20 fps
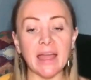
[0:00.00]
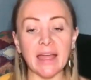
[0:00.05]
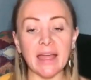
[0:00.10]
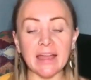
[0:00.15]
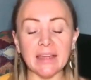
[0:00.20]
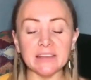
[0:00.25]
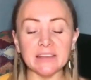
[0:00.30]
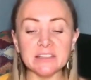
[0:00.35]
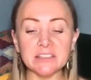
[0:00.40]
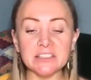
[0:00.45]

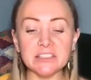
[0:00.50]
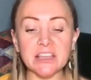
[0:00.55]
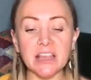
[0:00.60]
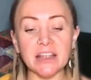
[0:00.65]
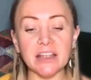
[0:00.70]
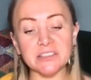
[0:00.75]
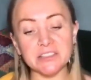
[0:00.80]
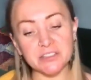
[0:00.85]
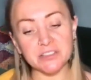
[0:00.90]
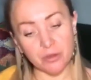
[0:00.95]
And
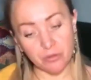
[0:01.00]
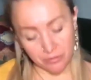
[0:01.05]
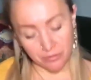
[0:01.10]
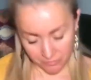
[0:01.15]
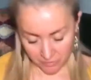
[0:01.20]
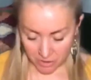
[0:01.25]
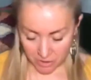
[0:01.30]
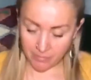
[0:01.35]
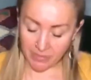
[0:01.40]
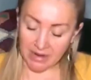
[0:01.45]
so
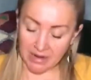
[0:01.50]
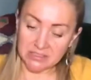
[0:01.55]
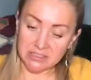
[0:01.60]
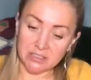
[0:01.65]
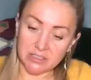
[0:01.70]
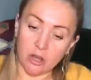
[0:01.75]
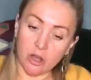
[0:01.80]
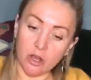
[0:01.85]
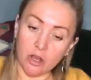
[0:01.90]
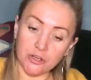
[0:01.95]
through
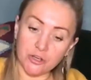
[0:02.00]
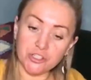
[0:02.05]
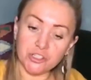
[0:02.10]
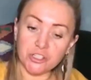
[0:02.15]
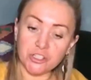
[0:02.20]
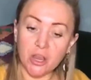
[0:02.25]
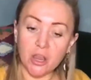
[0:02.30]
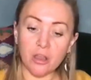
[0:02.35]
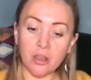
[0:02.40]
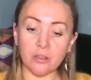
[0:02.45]

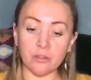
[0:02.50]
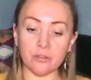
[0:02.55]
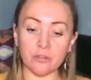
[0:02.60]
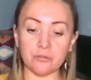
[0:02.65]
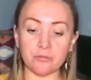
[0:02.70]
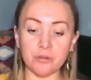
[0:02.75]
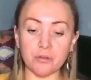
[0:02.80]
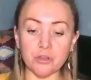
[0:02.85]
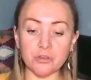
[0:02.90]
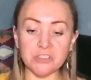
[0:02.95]
massage,
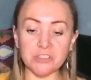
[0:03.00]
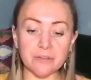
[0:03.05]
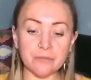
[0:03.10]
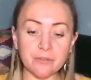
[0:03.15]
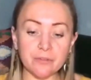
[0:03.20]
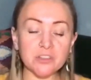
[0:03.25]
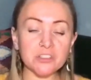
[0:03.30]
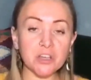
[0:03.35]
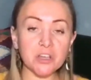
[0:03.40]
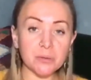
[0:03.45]
through
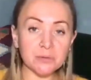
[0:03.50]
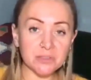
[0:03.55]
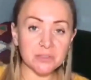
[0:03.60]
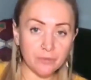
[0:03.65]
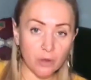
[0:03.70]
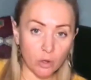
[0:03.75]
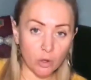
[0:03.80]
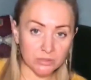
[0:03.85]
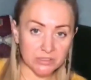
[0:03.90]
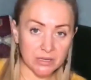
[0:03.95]
different types
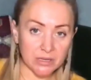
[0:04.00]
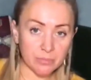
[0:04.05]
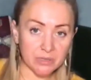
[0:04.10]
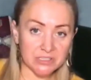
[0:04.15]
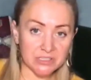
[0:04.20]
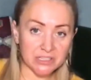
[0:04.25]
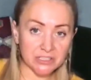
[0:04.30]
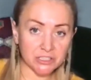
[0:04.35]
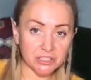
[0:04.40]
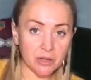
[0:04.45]
of holding
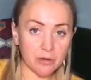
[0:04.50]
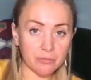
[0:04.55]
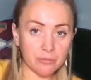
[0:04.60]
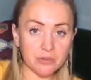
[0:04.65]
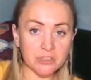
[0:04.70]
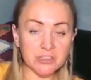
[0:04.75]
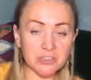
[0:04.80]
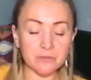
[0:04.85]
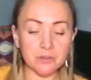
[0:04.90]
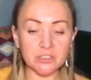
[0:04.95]
position,
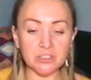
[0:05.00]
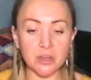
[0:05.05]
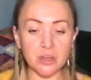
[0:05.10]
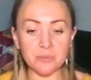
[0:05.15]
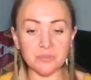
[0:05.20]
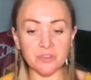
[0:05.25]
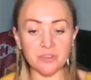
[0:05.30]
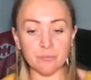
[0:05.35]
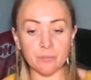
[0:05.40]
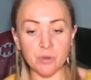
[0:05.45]
through different
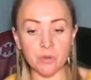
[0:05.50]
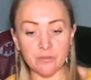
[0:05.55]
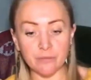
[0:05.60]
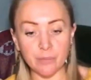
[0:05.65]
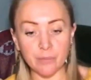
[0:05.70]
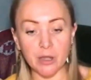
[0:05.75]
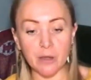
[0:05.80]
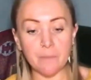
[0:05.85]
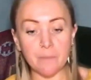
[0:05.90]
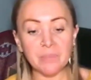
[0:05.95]
types of
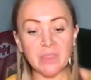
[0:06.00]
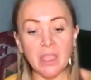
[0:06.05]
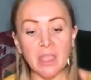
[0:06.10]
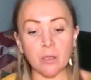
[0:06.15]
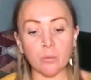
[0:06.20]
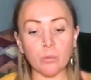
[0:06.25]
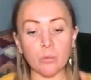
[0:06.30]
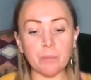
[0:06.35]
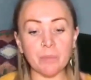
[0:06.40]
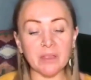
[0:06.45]
movement,
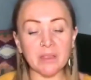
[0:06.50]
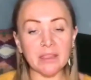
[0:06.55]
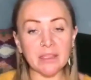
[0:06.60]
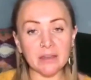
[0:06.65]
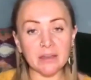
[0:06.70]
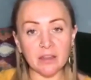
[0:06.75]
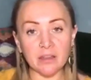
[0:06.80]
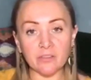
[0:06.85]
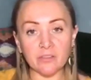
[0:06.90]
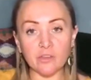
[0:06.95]
we're
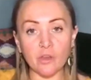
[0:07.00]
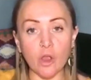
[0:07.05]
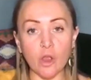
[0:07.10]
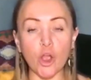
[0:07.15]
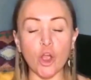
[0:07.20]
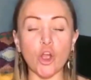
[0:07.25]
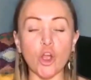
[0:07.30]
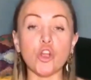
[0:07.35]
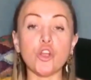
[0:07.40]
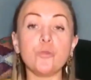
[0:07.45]
beginning to
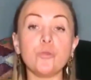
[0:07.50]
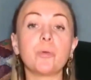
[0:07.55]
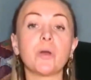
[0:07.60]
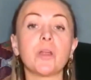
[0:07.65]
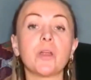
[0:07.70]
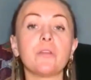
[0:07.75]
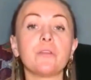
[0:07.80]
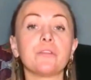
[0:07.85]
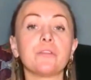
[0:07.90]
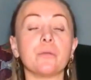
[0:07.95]

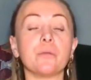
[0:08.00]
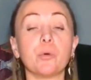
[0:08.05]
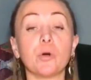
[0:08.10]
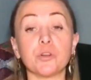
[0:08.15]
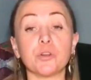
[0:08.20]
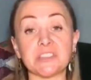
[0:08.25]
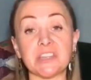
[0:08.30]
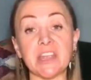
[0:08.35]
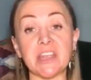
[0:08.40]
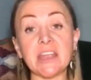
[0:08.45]
open the
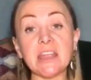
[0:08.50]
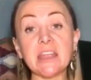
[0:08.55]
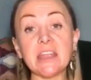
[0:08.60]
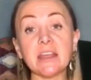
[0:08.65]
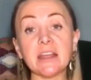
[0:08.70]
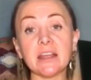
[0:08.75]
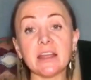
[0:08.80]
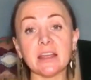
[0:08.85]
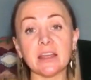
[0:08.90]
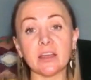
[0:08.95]

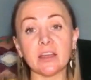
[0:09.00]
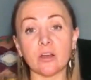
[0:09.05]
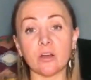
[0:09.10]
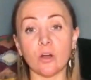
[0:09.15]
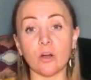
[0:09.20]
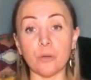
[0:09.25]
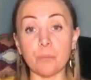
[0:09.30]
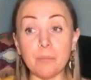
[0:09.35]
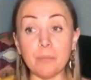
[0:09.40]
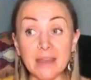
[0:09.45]
body
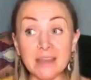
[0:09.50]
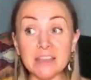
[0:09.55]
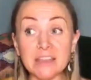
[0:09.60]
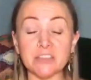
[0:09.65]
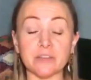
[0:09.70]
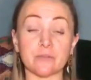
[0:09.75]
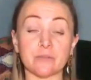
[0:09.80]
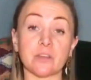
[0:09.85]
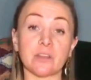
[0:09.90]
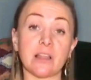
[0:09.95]
on many
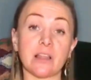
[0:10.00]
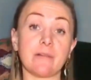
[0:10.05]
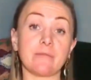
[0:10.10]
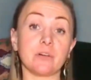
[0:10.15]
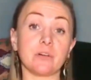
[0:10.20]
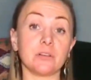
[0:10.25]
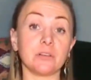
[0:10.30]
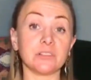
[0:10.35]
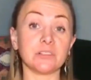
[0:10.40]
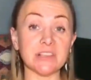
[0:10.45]
different
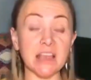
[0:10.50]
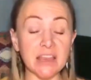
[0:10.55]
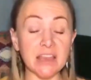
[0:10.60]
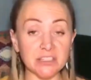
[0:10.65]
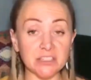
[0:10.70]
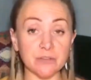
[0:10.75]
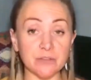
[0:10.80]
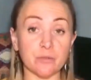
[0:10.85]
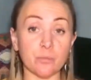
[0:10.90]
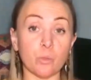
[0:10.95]
levels,
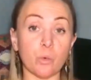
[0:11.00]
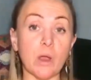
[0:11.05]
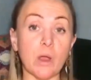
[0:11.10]
in different